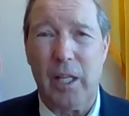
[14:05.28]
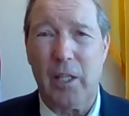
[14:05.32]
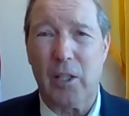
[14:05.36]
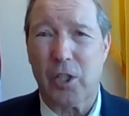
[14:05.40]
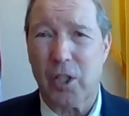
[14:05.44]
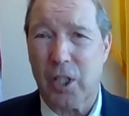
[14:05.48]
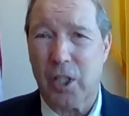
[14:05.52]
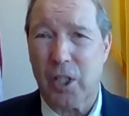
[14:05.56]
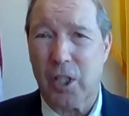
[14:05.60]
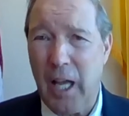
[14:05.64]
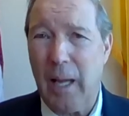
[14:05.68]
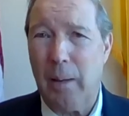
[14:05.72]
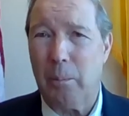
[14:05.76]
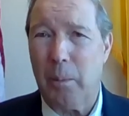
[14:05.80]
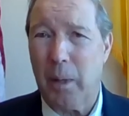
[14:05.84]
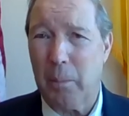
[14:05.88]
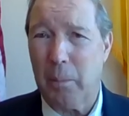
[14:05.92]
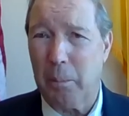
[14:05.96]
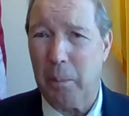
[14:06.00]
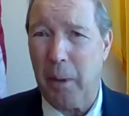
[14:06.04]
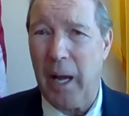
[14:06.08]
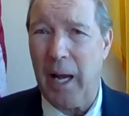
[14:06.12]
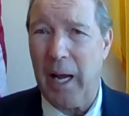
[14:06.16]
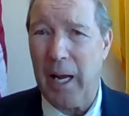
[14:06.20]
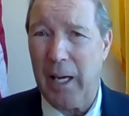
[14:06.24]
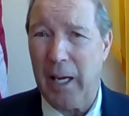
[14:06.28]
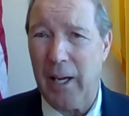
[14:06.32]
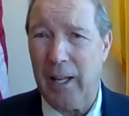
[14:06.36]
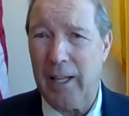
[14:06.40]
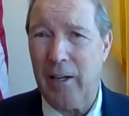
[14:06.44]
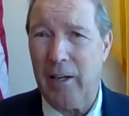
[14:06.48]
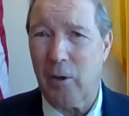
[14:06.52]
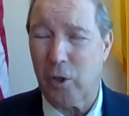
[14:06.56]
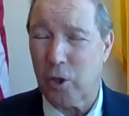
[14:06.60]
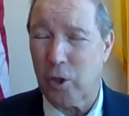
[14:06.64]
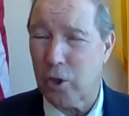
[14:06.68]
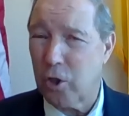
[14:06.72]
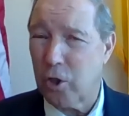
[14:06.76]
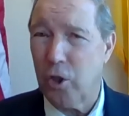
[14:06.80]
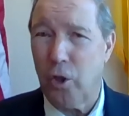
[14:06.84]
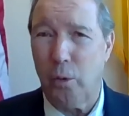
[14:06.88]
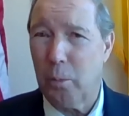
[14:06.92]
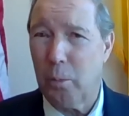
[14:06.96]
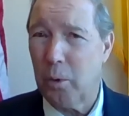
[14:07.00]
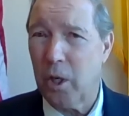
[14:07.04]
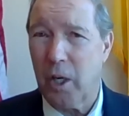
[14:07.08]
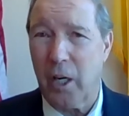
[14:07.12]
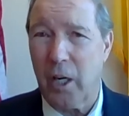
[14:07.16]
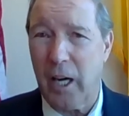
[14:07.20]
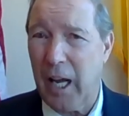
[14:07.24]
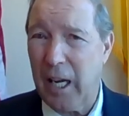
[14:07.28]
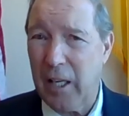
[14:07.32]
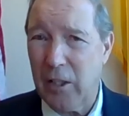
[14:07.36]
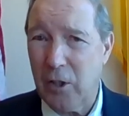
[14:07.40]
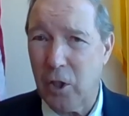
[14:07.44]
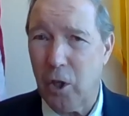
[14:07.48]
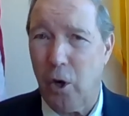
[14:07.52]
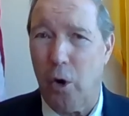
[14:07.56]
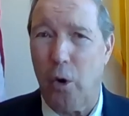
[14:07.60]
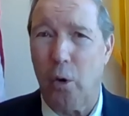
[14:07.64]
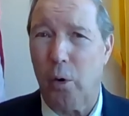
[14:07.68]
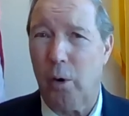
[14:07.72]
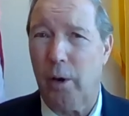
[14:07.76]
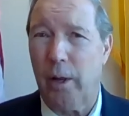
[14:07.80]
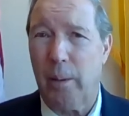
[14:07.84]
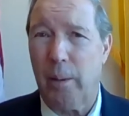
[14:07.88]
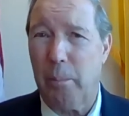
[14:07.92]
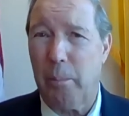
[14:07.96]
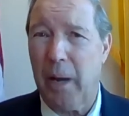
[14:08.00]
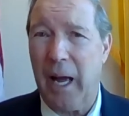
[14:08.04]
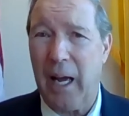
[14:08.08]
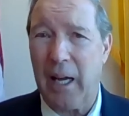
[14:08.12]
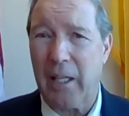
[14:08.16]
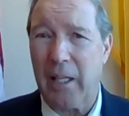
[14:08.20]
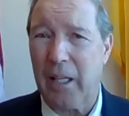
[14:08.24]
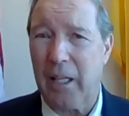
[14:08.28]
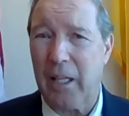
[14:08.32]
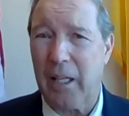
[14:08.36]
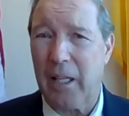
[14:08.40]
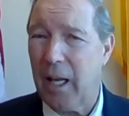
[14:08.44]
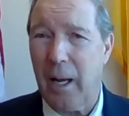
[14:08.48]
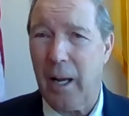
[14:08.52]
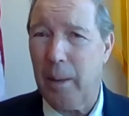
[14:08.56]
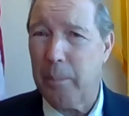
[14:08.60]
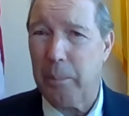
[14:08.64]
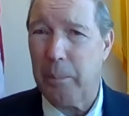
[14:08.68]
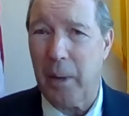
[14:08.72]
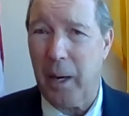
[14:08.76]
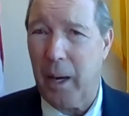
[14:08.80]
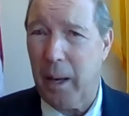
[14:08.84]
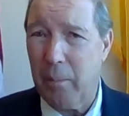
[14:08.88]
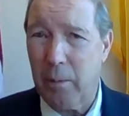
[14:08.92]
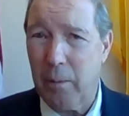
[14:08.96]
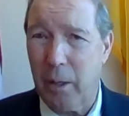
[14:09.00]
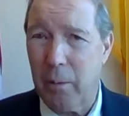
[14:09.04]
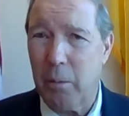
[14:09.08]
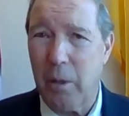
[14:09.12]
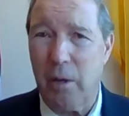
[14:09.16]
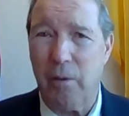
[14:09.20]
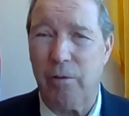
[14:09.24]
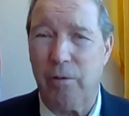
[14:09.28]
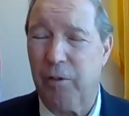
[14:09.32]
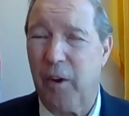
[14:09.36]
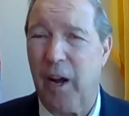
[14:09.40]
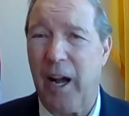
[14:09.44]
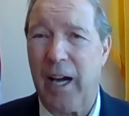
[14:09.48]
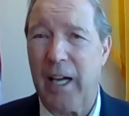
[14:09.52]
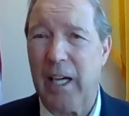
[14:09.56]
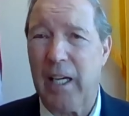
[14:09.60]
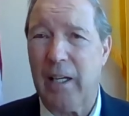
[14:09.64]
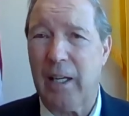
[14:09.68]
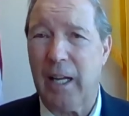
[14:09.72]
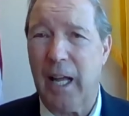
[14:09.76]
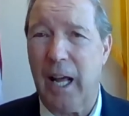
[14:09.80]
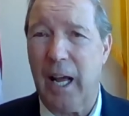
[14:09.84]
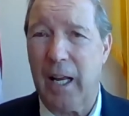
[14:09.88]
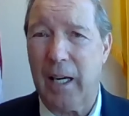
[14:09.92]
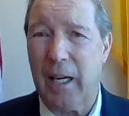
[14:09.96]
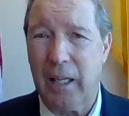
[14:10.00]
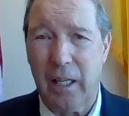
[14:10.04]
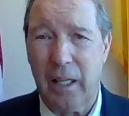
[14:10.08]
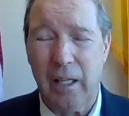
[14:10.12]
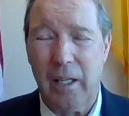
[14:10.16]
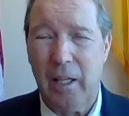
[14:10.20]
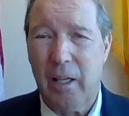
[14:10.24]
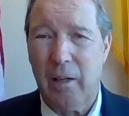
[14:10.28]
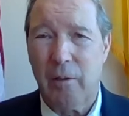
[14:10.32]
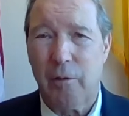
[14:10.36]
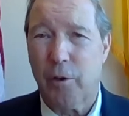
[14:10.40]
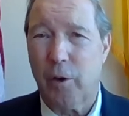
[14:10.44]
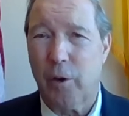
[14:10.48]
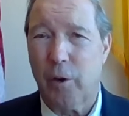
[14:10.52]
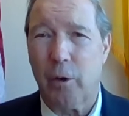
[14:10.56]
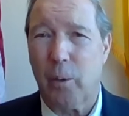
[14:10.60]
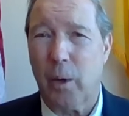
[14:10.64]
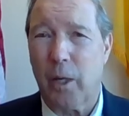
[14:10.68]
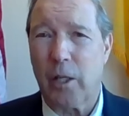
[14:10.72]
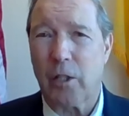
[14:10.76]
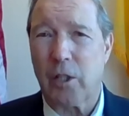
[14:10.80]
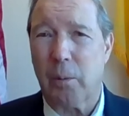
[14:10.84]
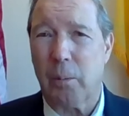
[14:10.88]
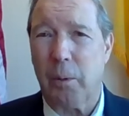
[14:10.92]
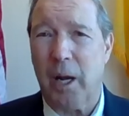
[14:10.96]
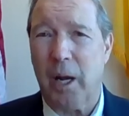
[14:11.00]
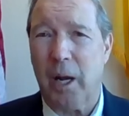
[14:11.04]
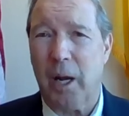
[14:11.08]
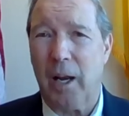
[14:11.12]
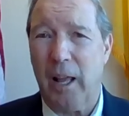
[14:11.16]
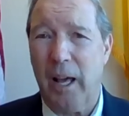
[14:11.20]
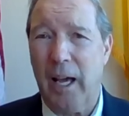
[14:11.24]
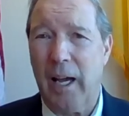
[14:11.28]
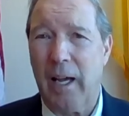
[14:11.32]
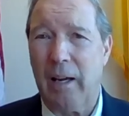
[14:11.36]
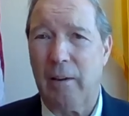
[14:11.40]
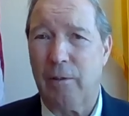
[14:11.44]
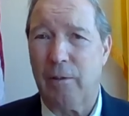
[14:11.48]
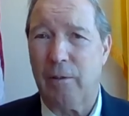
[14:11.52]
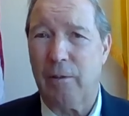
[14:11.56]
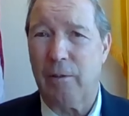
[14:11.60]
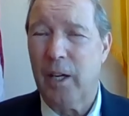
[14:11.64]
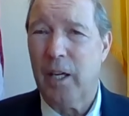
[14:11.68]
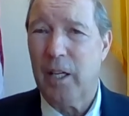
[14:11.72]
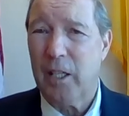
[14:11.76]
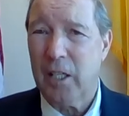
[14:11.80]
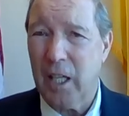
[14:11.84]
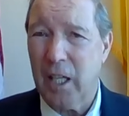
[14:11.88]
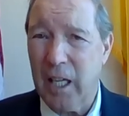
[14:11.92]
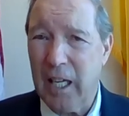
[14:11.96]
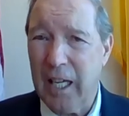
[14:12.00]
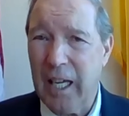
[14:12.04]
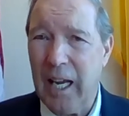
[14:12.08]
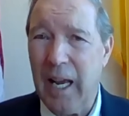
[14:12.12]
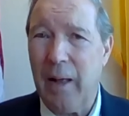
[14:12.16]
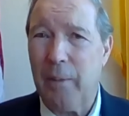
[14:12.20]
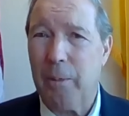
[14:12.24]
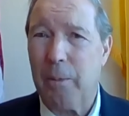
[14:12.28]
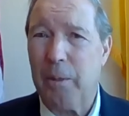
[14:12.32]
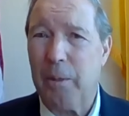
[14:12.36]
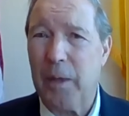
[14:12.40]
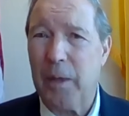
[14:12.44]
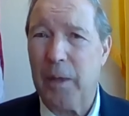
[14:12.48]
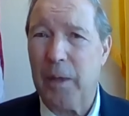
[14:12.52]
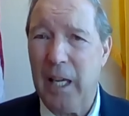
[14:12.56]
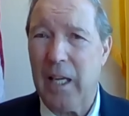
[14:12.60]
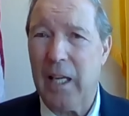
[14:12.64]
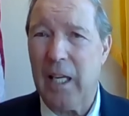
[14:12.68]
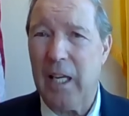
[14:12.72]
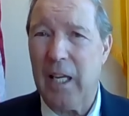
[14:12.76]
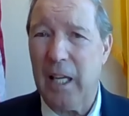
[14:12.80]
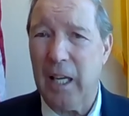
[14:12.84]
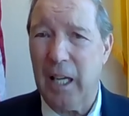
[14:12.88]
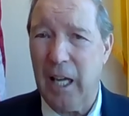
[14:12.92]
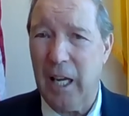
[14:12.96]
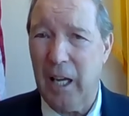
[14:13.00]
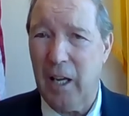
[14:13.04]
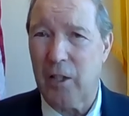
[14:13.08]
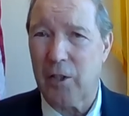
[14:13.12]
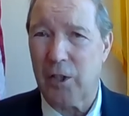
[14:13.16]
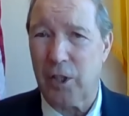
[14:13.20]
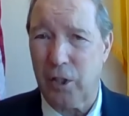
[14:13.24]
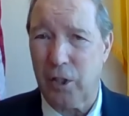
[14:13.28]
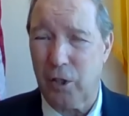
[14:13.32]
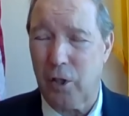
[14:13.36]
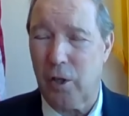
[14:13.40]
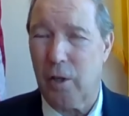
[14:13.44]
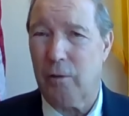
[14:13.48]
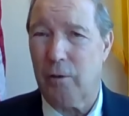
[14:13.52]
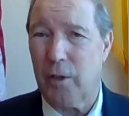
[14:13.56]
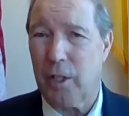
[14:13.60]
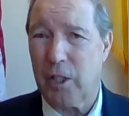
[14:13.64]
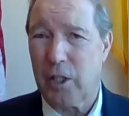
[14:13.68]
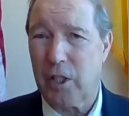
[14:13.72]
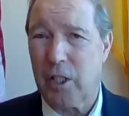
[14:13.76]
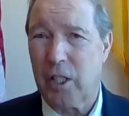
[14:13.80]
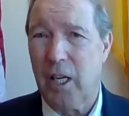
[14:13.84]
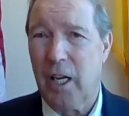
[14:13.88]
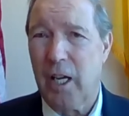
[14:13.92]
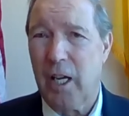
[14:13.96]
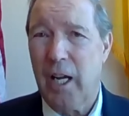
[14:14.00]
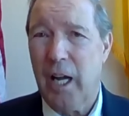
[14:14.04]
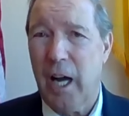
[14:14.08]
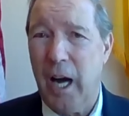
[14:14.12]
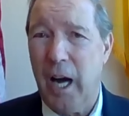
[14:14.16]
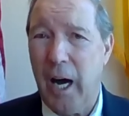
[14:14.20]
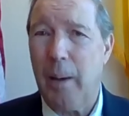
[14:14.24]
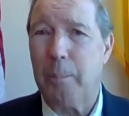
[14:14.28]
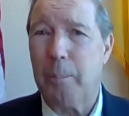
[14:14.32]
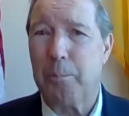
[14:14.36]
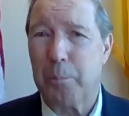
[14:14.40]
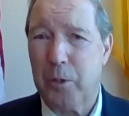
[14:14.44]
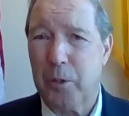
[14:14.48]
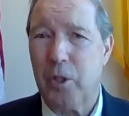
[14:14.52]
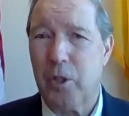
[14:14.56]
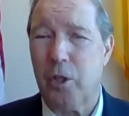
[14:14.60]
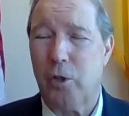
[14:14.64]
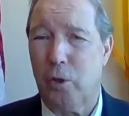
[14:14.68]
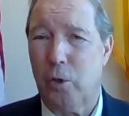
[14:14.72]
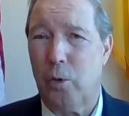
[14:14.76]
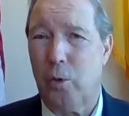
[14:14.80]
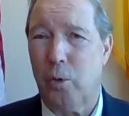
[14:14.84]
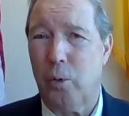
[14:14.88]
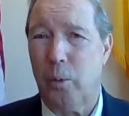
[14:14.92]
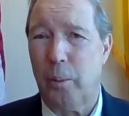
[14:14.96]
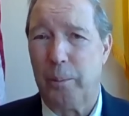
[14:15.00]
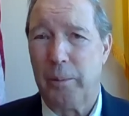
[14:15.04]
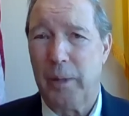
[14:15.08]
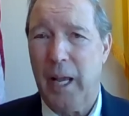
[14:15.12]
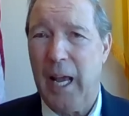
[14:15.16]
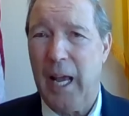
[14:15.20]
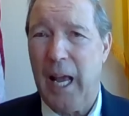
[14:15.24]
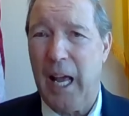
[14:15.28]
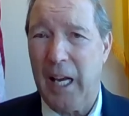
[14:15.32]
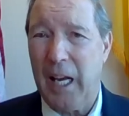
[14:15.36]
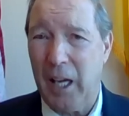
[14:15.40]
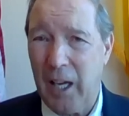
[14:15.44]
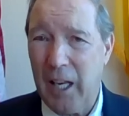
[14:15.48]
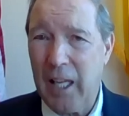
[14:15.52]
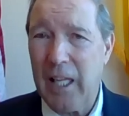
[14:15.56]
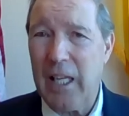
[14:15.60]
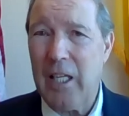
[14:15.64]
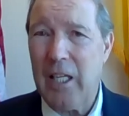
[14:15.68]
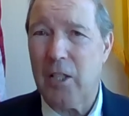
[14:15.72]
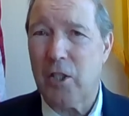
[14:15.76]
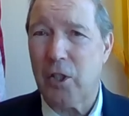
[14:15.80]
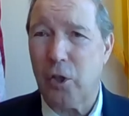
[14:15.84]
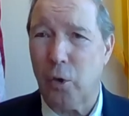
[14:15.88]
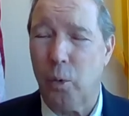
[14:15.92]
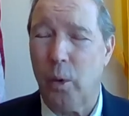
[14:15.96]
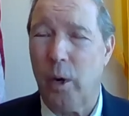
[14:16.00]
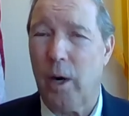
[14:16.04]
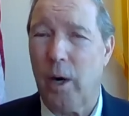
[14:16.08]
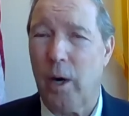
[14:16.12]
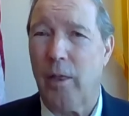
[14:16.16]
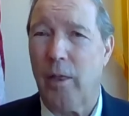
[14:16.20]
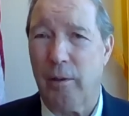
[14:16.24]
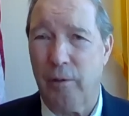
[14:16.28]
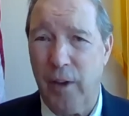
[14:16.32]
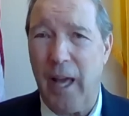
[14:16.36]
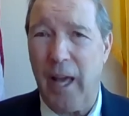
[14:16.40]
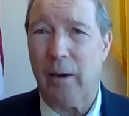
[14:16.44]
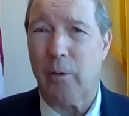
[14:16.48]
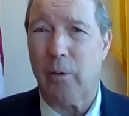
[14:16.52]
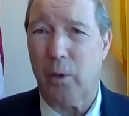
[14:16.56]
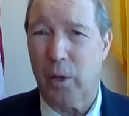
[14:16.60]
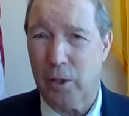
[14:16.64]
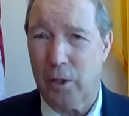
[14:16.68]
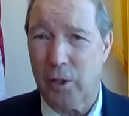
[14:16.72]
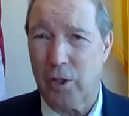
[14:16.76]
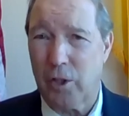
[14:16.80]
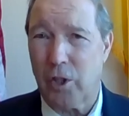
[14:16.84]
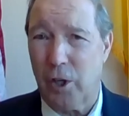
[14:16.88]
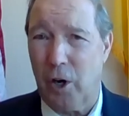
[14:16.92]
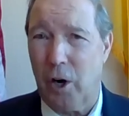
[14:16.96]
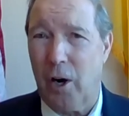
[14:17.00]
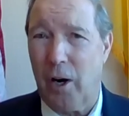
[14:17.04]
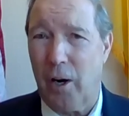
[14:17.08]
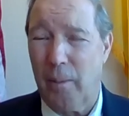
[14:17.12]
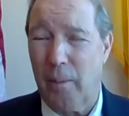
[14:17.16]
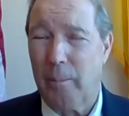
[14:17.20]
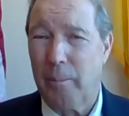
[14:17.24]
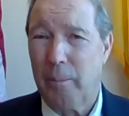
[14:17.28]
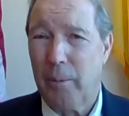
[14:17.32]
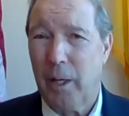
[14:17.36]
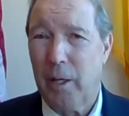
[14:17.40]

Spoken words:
statement by Leader Schumer, and I totally back that up, and I'm going to be fighting that for the rest of my life to get the Indian Health Service up to at least where the veterans are.